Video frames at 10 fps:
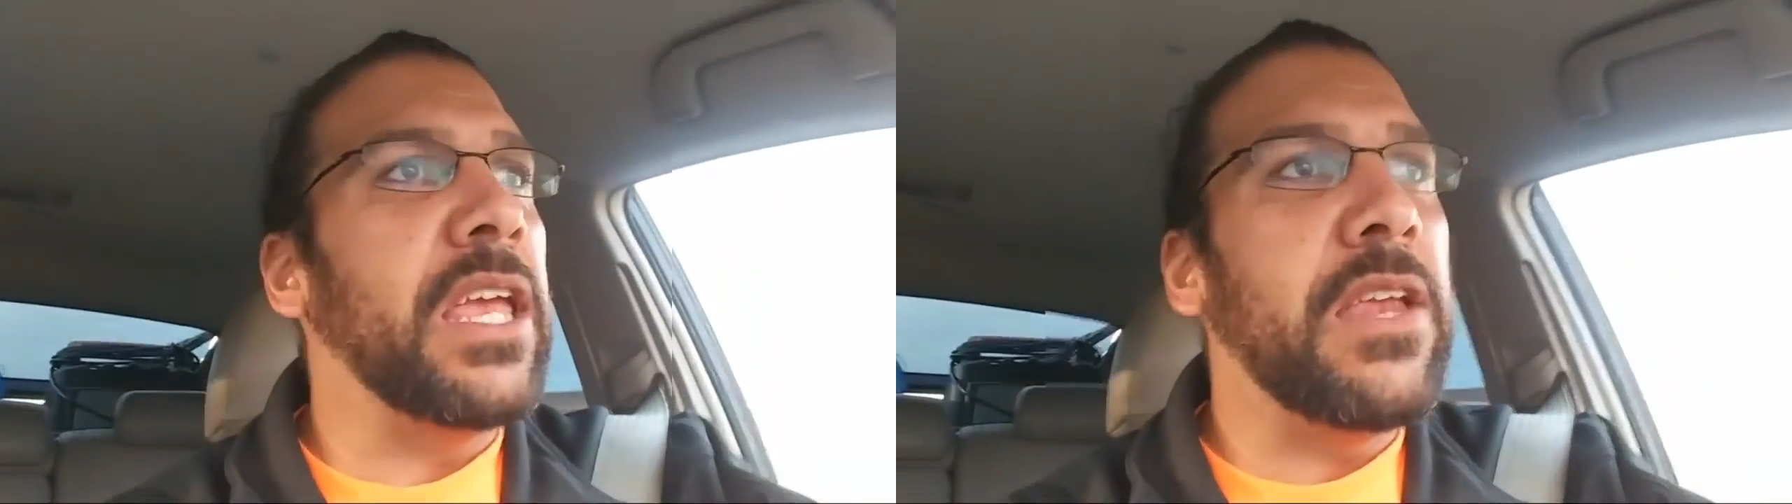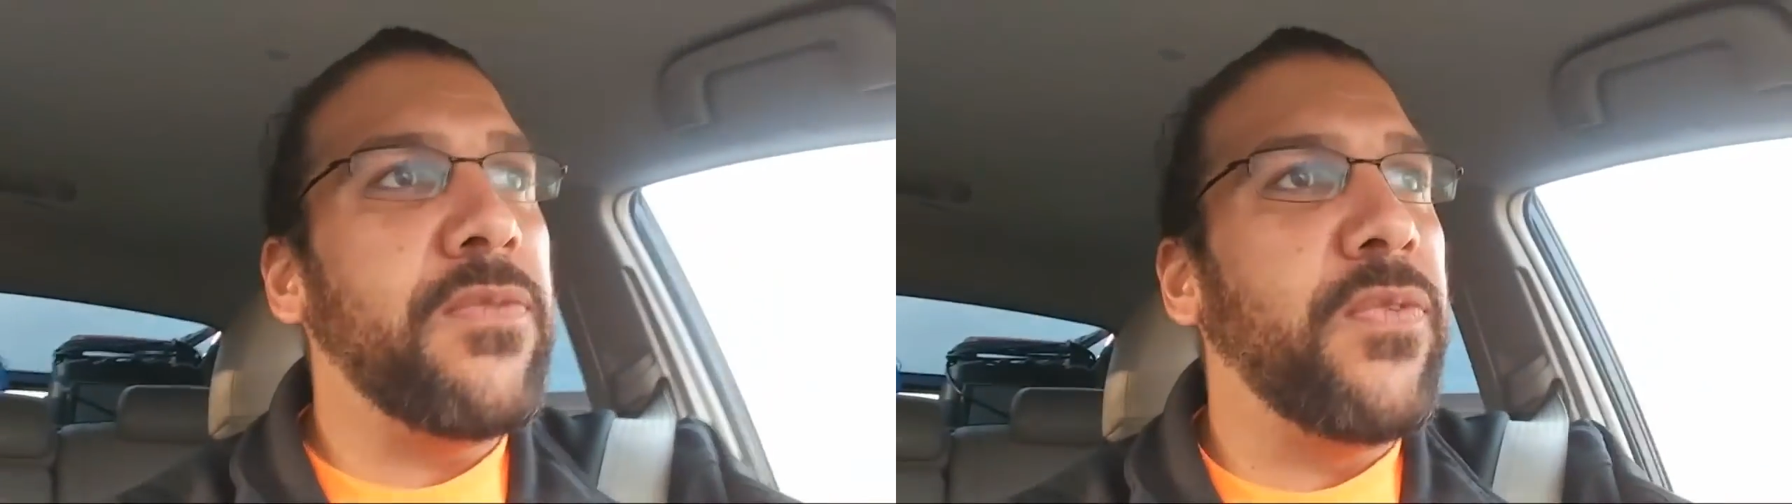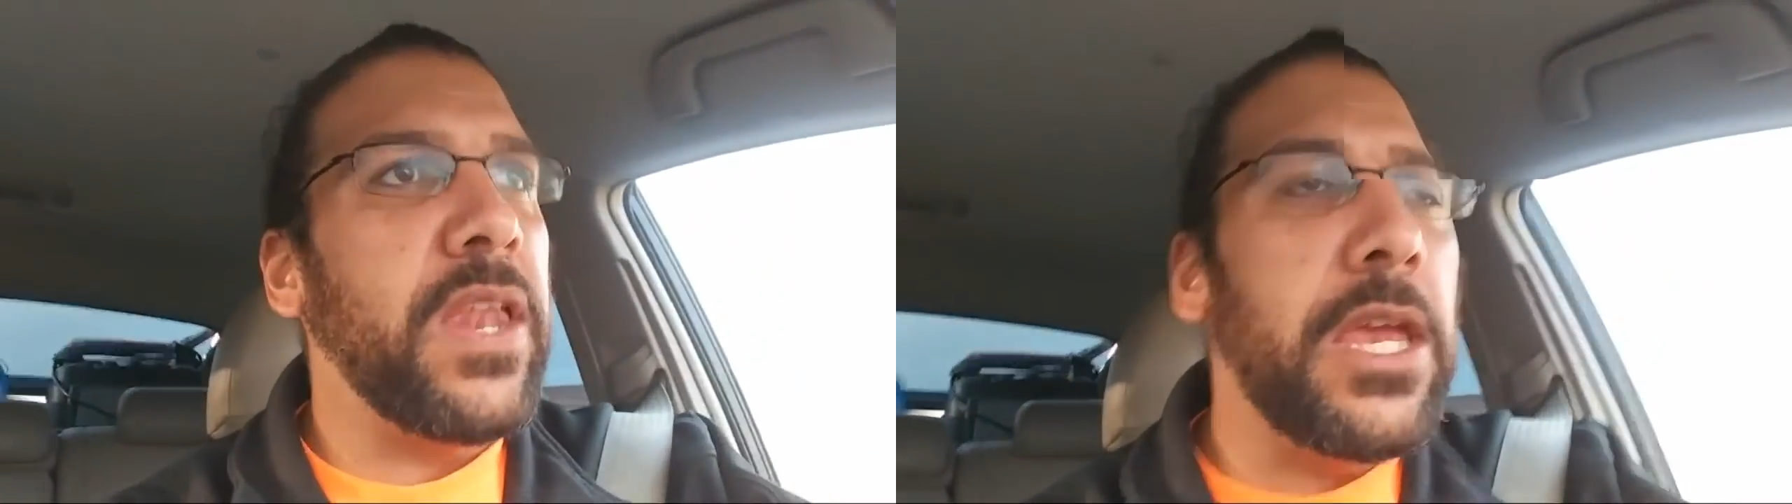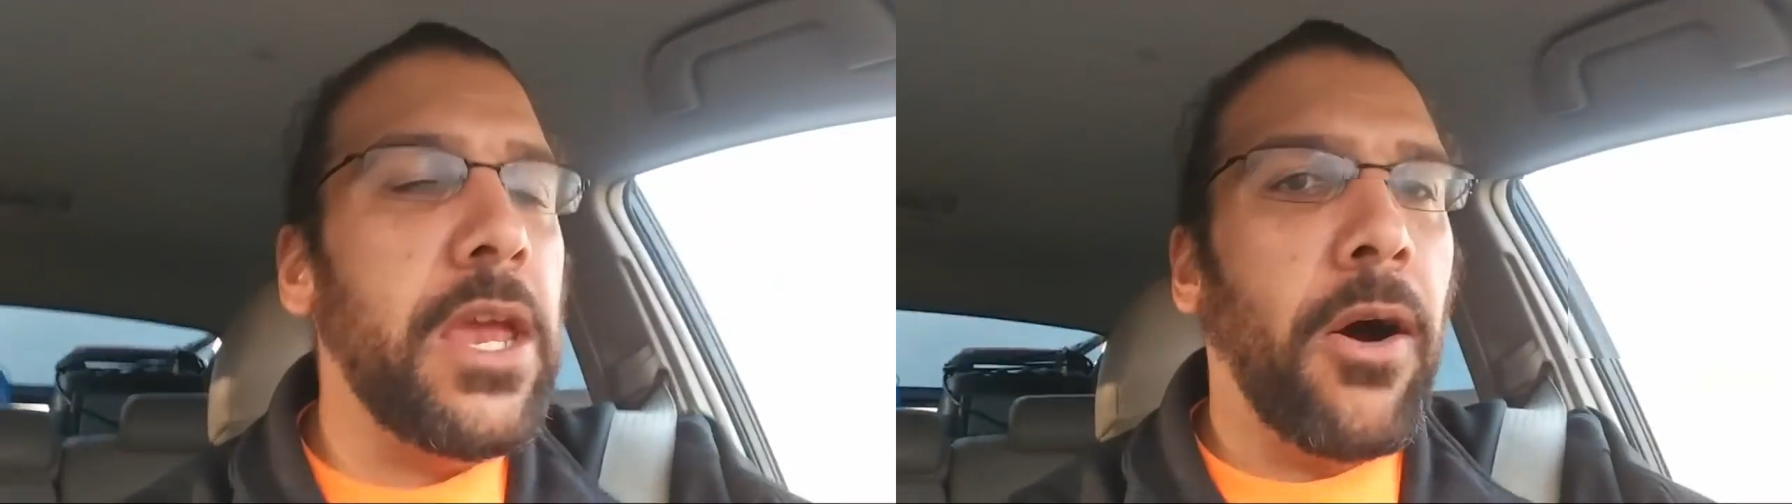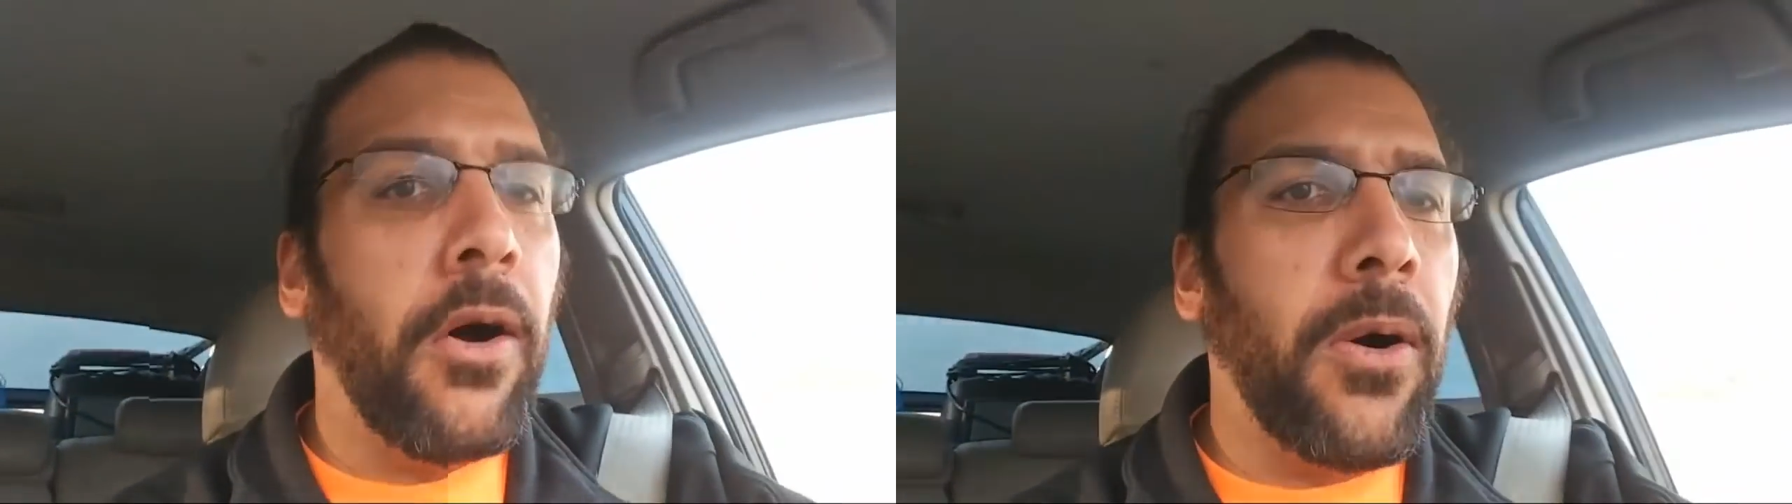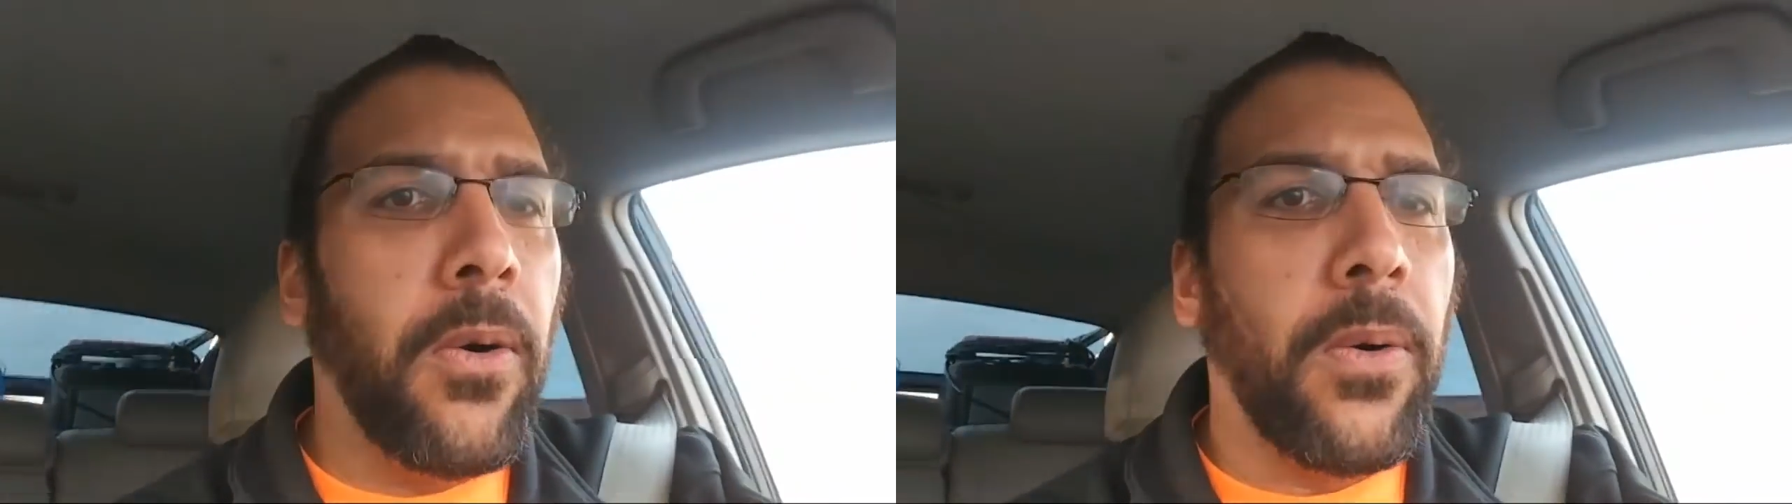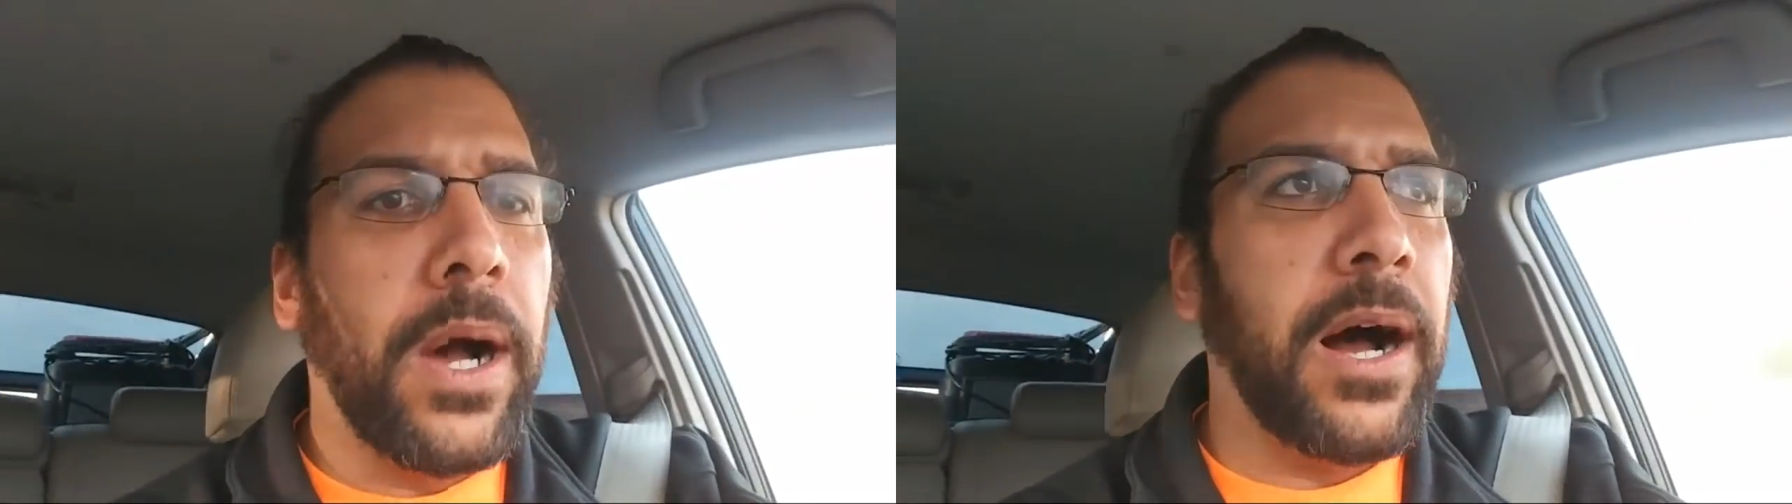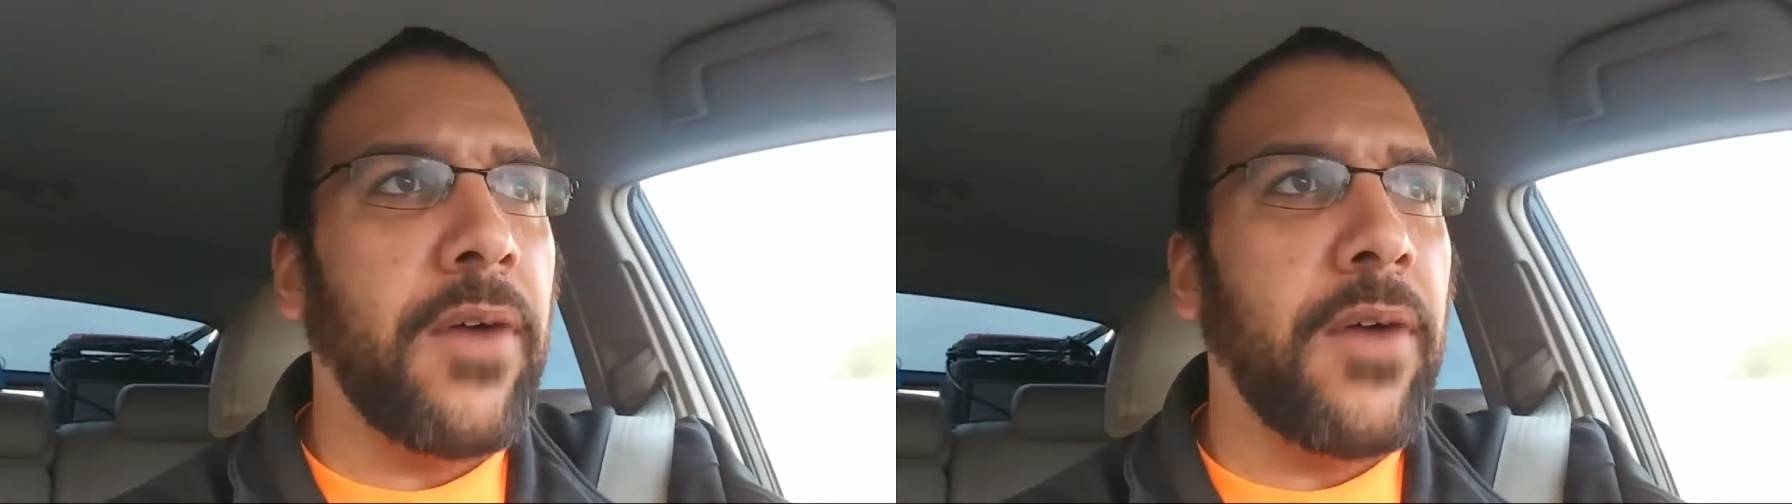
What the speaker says: any video